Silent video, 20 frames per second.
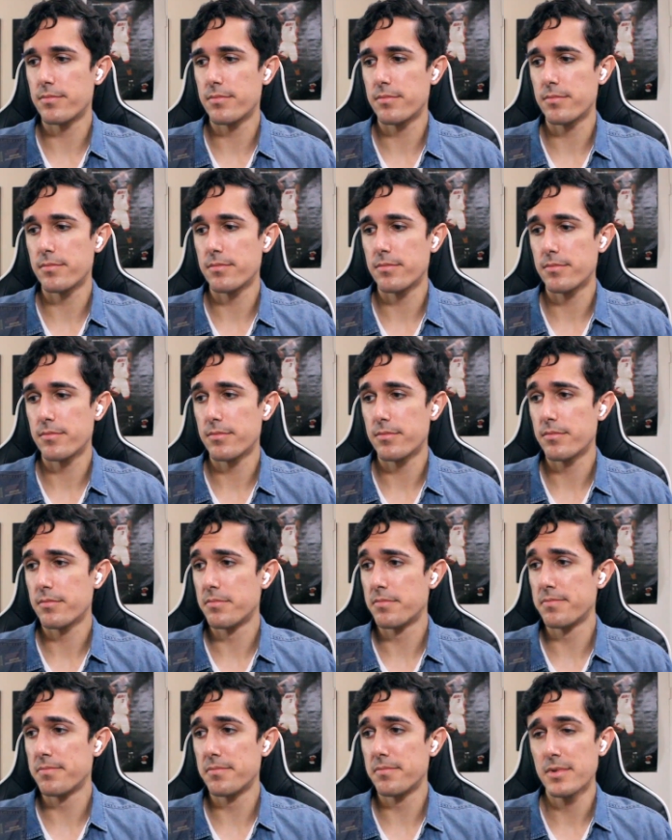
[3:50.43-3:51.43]
I, like
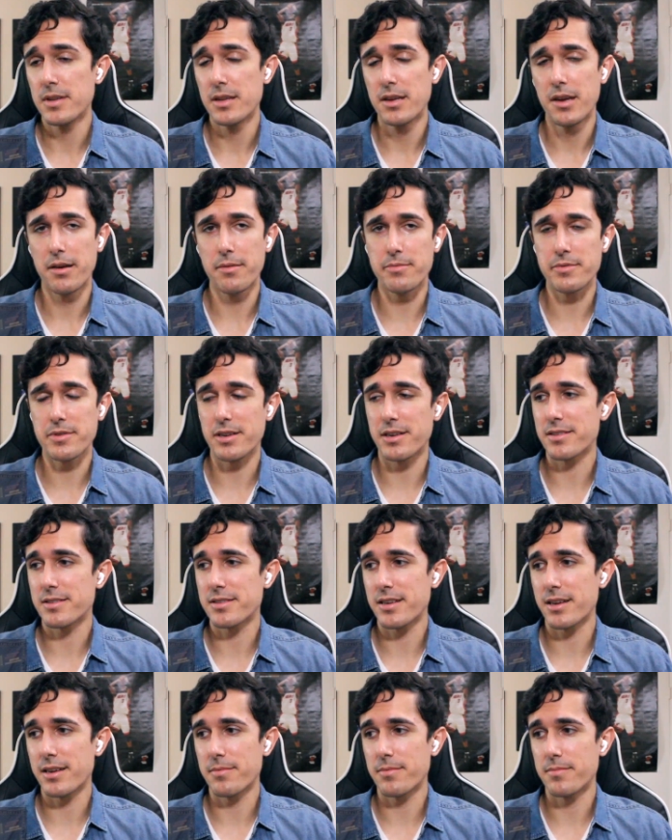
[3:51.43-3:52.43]
I was gonna
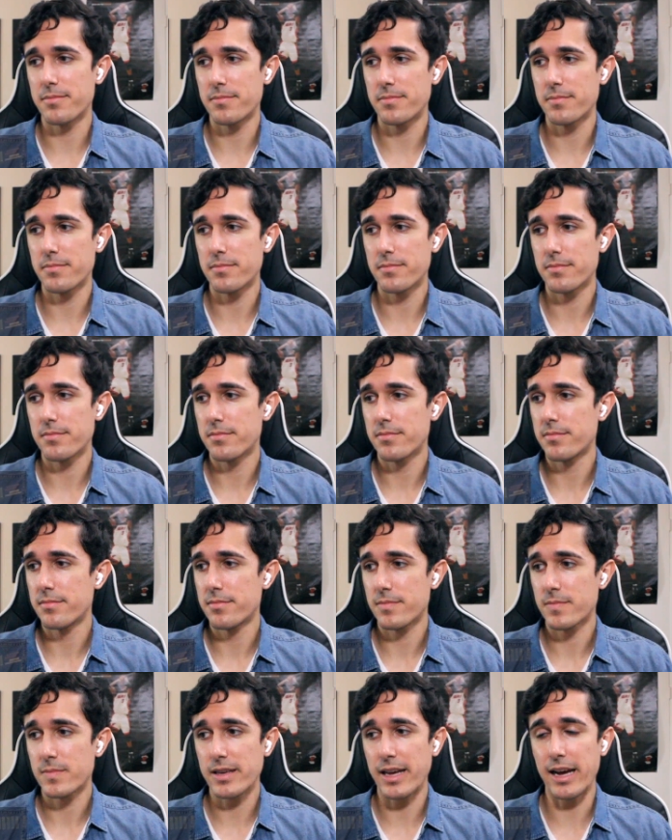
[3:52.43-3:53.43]
say,
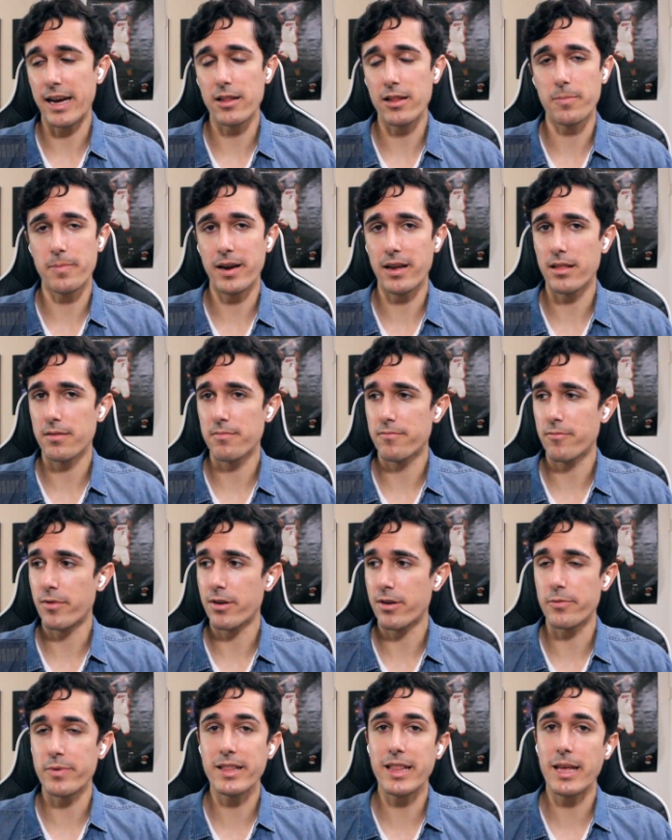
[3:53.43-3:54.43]
Callum, I
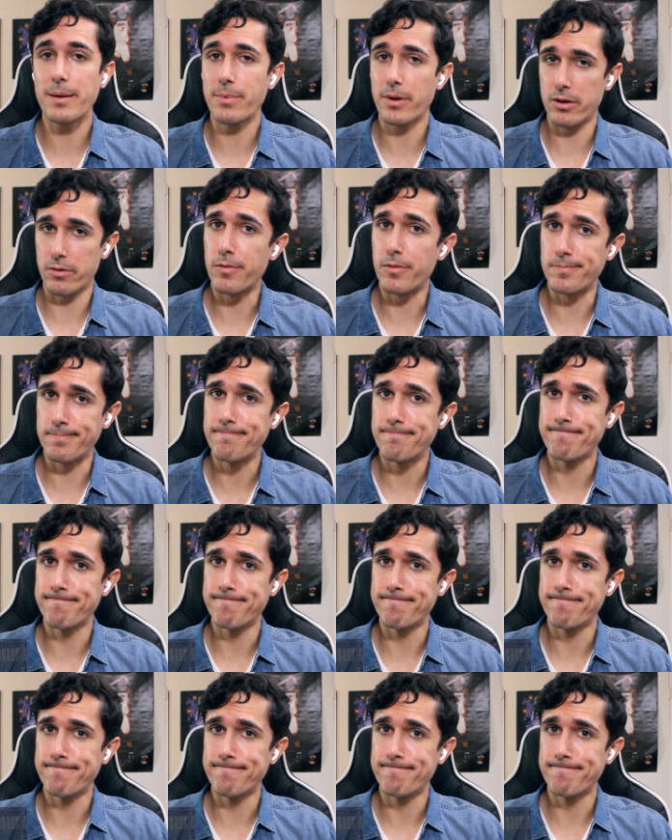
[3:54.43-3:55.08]
want to read that poem.